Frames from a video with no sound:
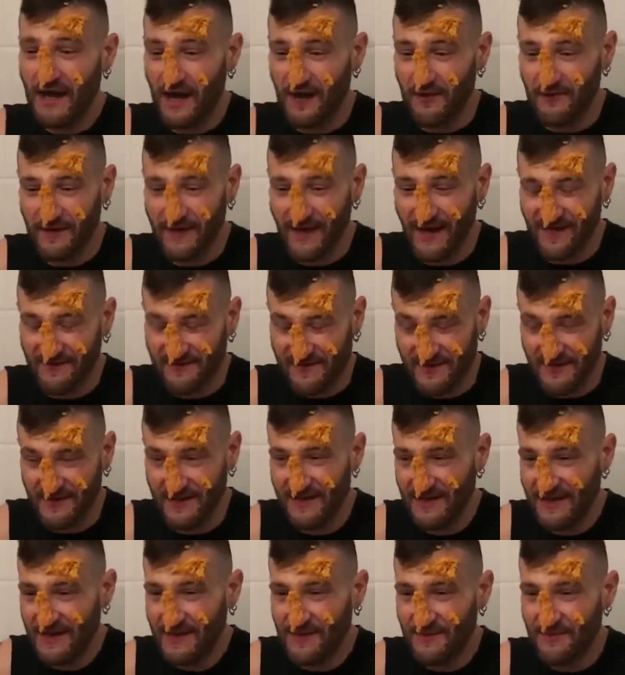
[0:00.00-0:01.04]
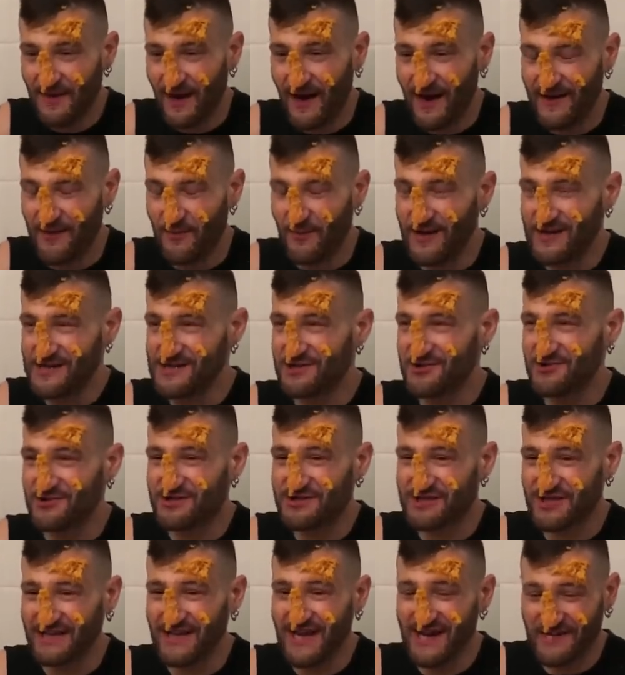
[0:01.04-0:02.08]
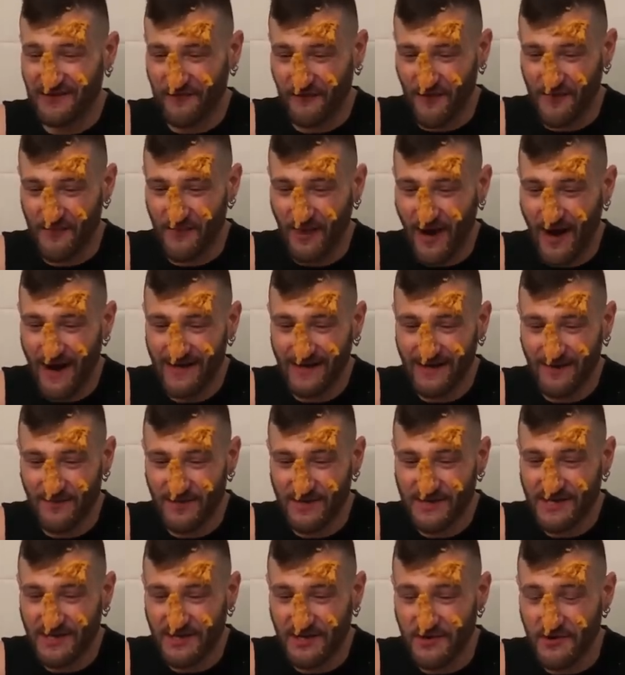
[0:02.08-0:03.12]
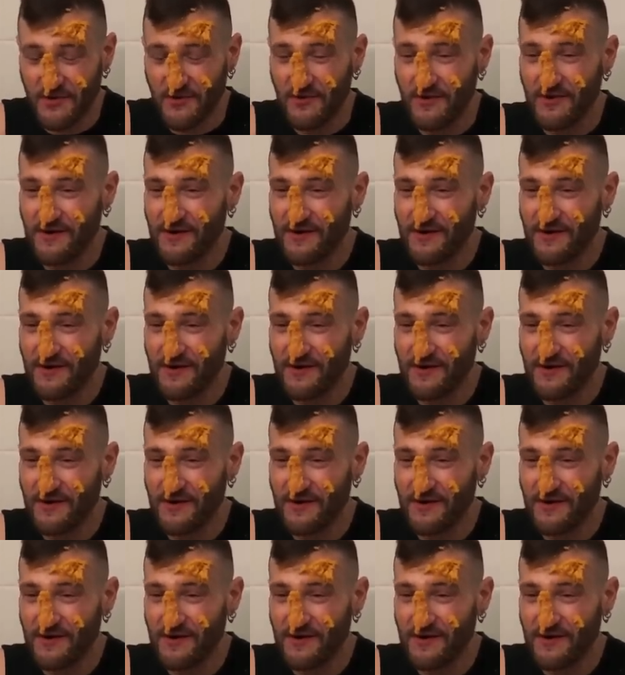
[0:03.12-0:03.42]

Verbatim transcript: Are we on to pie? What did you select for pie number two?